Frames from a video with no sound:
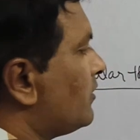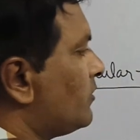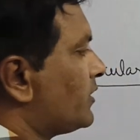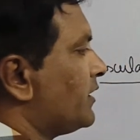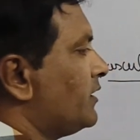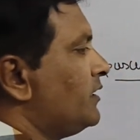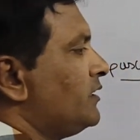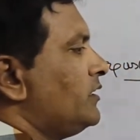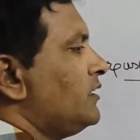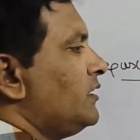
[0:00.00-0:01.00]
Okay,
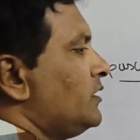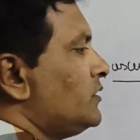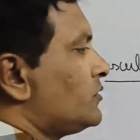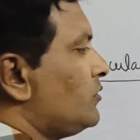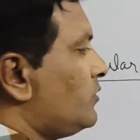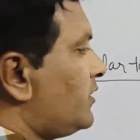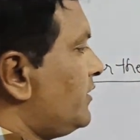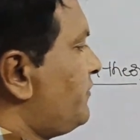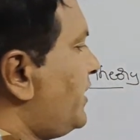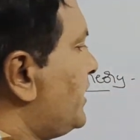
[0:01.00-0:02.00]
so
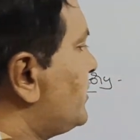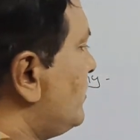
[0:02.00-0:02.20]
refraction